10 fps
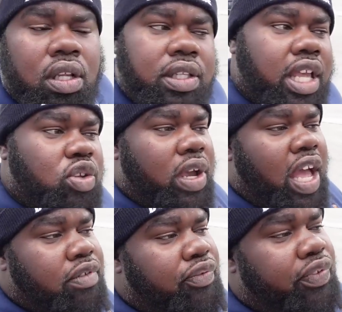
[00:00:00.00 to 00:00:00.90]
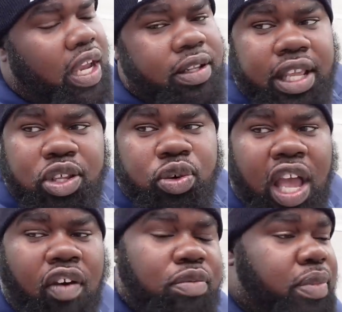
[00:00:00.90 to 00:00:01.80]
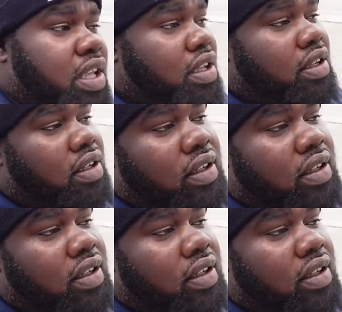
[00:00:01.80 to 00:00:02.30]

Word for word: There you have it, fam. There you have it, man.